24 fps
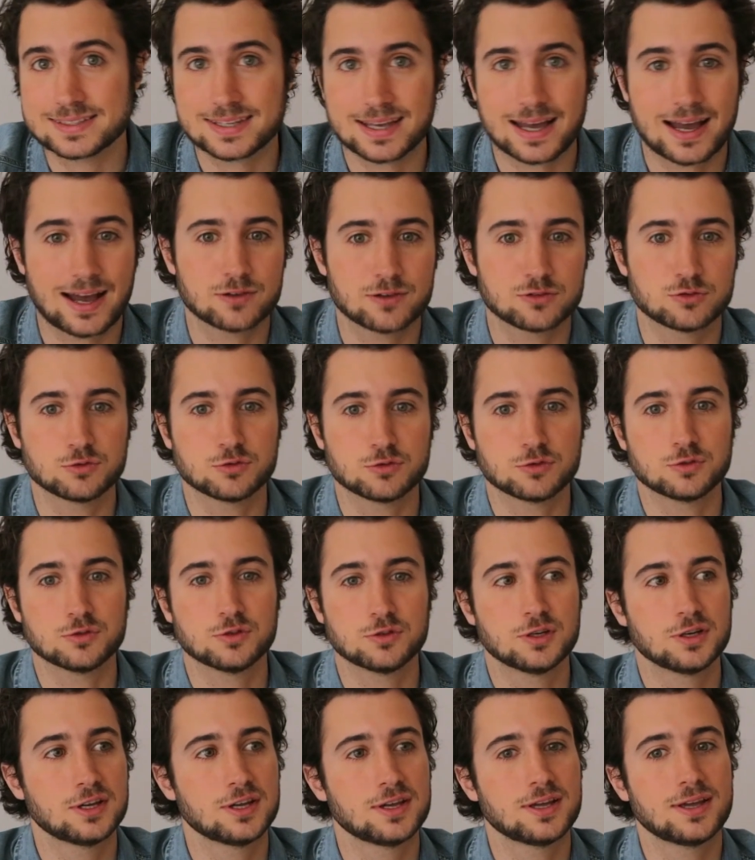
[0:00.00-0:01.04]

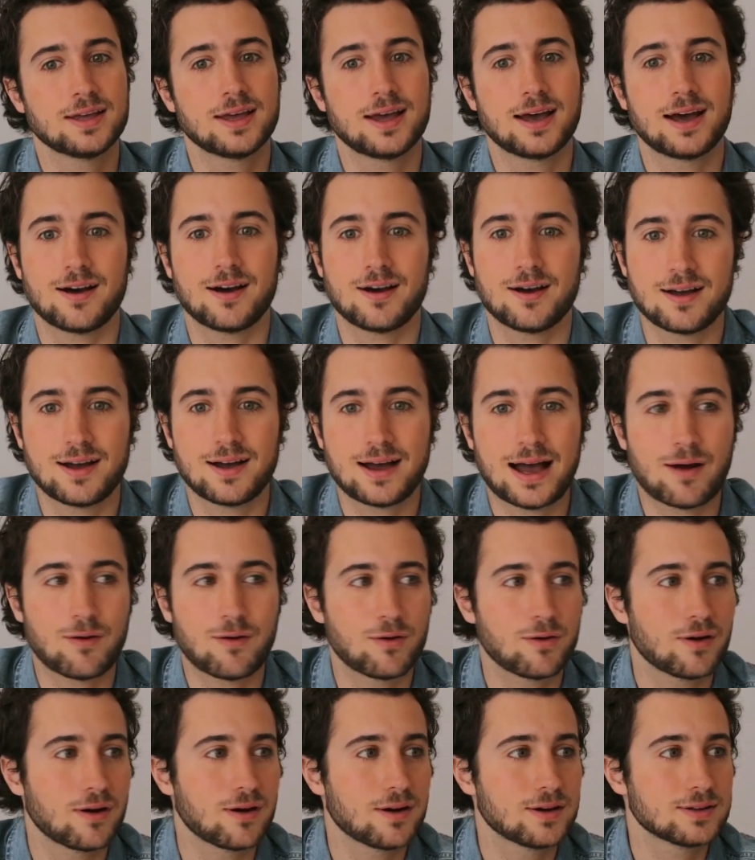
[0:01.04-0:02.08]

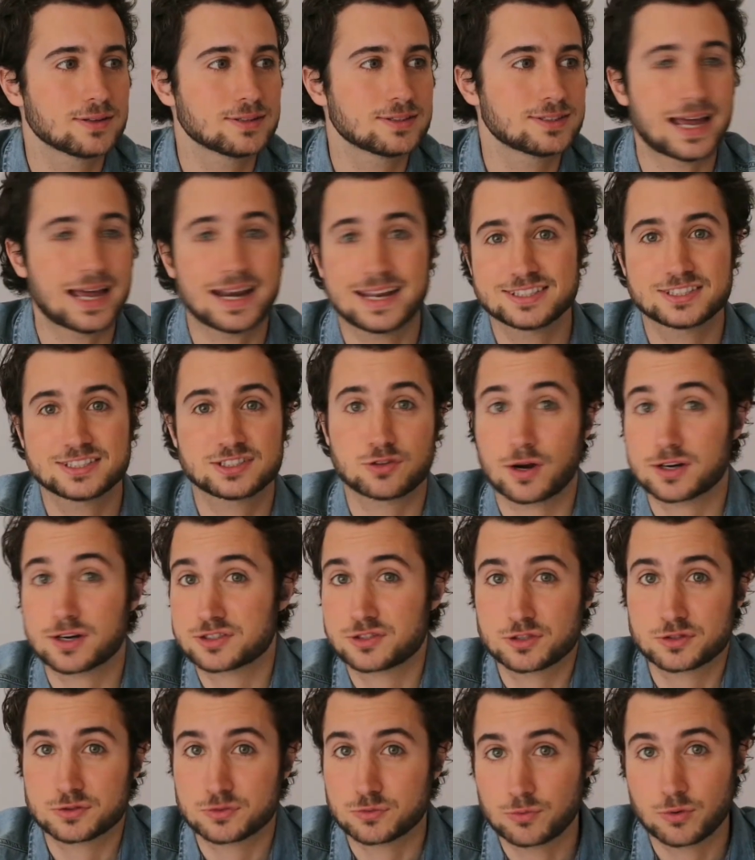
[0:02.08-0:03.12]
How talent
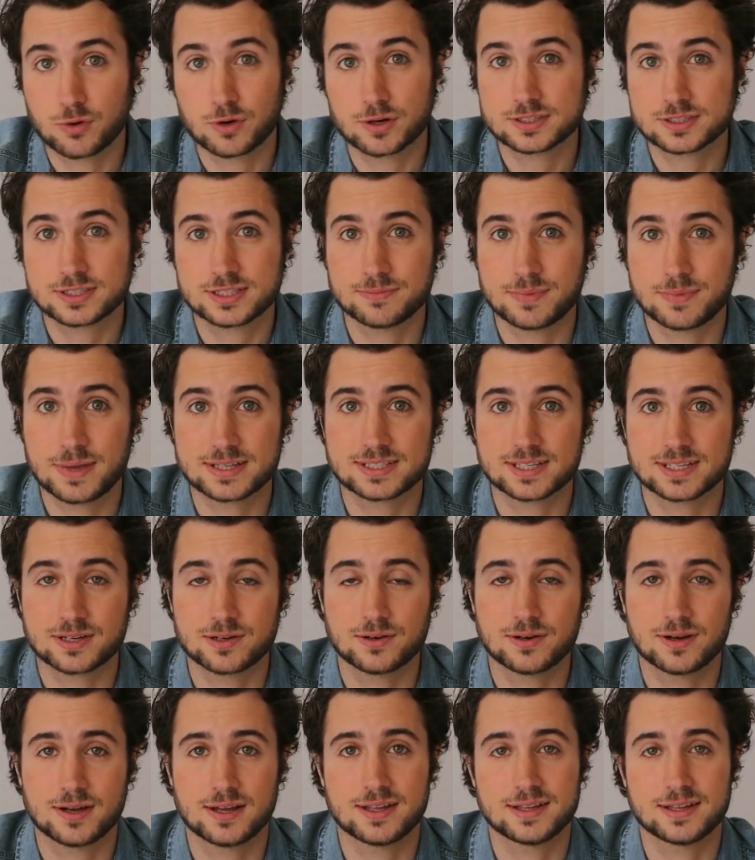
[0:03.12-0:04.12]
structures works in Mexico?